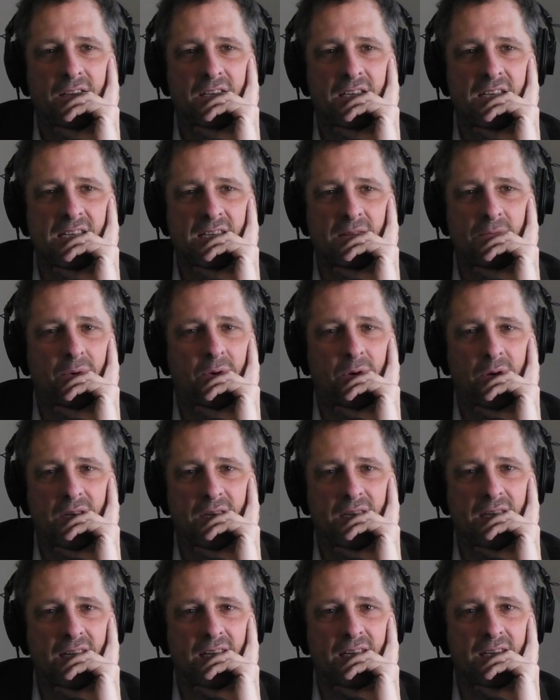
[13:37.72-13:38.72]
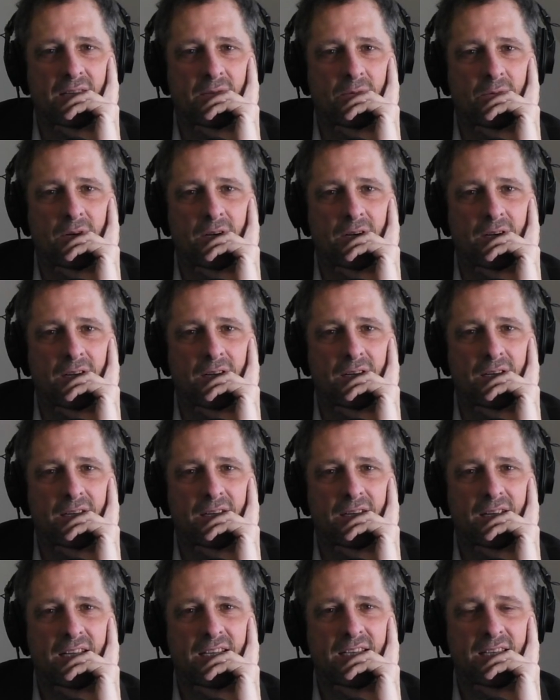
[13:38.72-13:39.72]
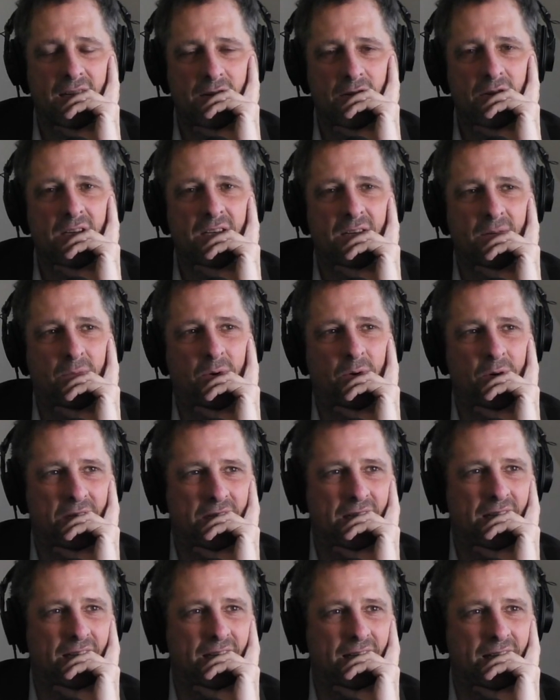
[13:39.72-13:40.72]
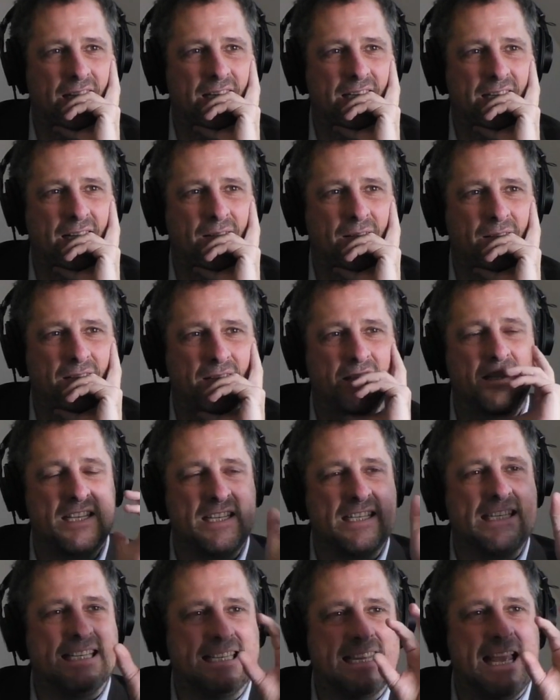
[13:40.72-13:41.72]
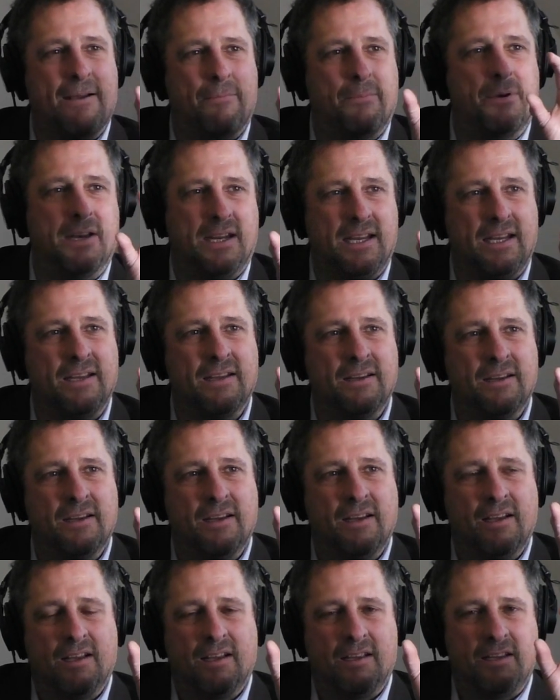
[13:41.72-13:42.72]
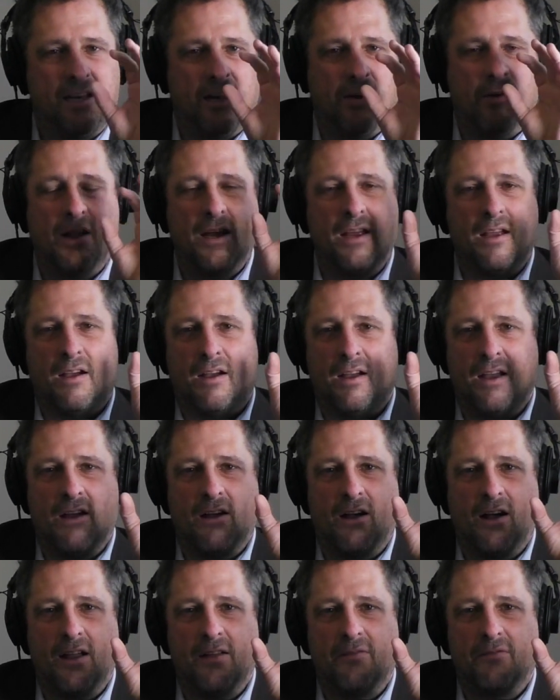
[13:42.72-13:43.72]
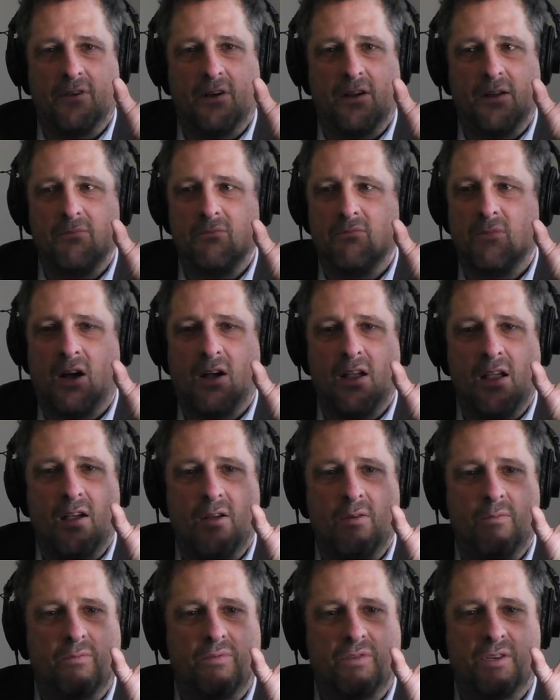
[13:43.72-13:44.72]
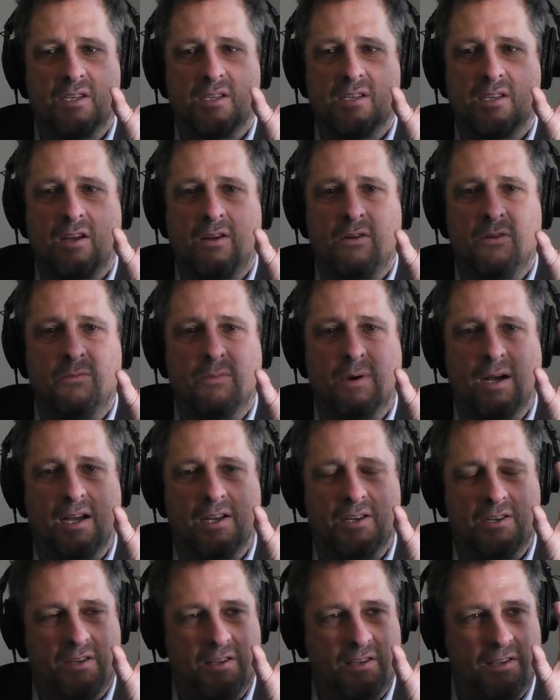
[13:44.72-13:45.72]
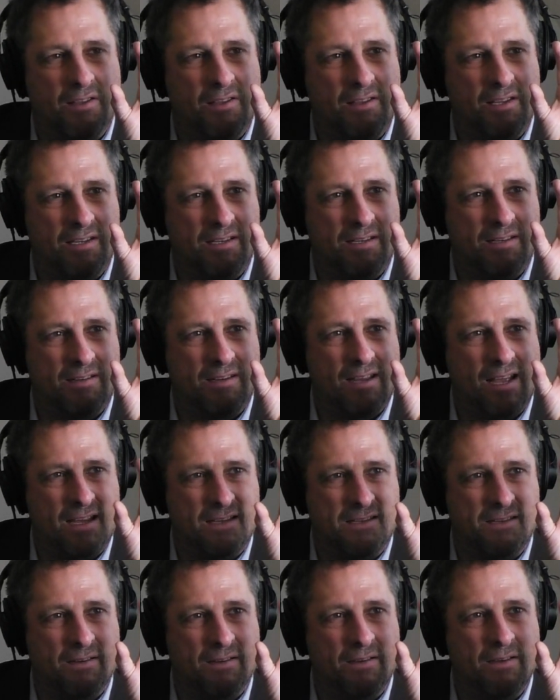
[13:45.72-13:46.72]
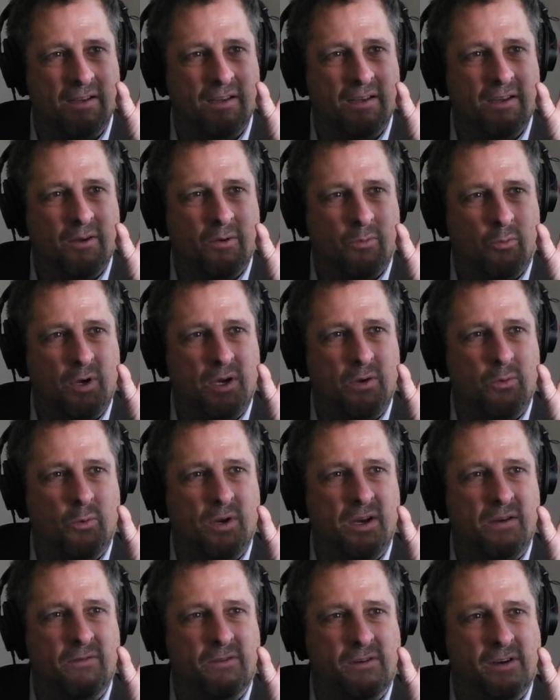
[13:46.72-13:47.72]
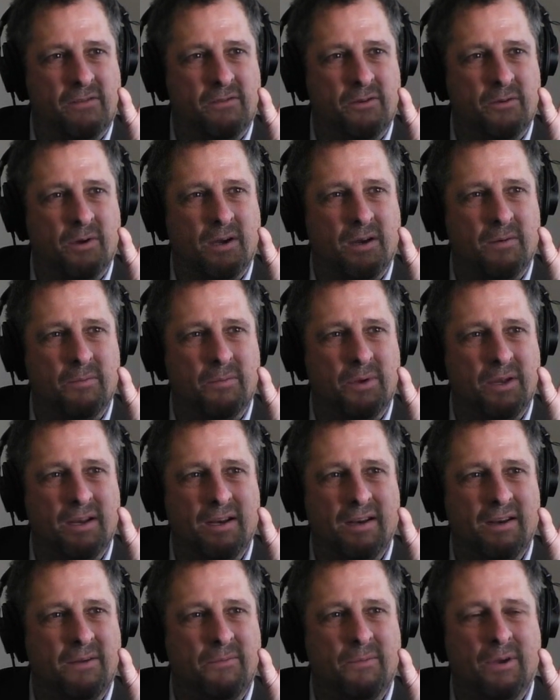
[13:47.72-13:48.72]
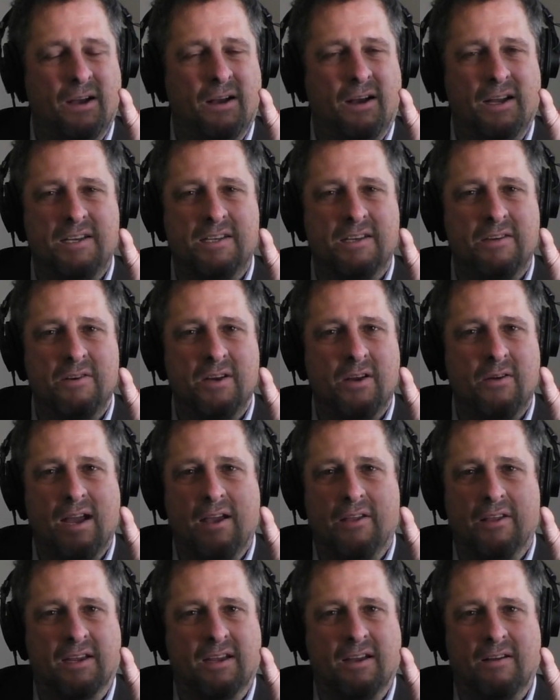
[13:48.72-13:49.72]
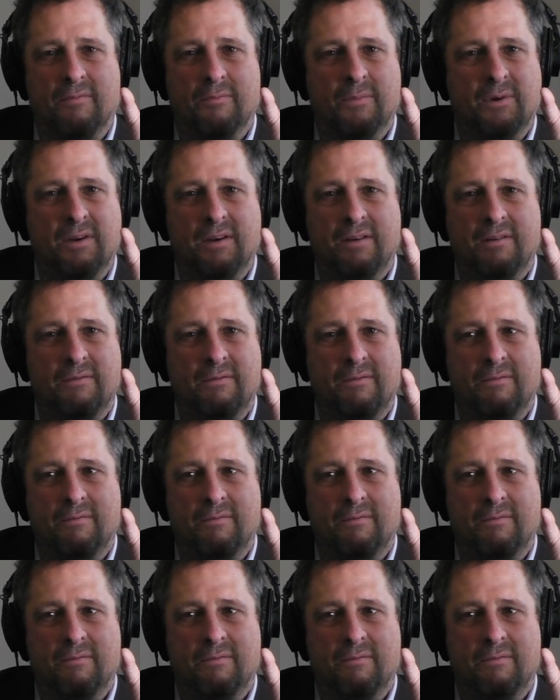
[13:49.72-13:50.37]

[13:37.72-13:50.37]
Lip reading: disappointing is the word. It's so disappointing that this is happening. I hope so much that this has a win-win for everyone, but I don't know how the government